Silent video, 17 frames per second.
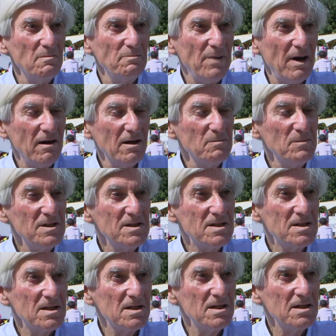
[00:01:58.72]

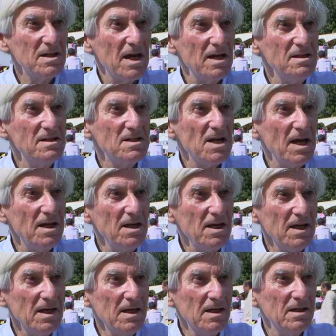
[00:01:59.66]
Parliament's against
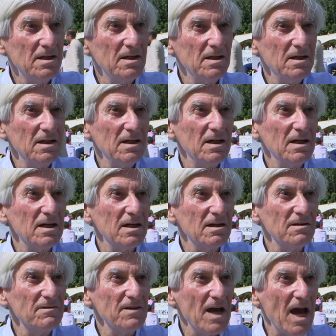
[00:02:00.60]
any
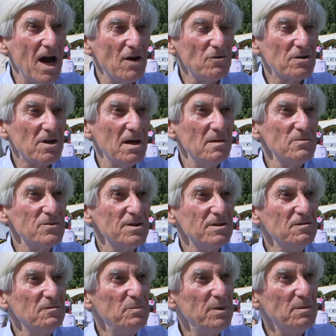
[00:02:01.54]
of the outcomes
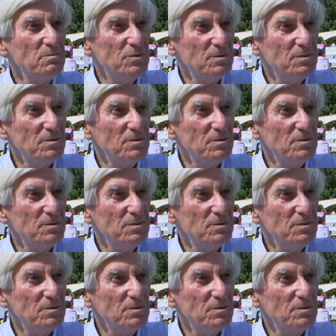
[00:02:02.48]
that have been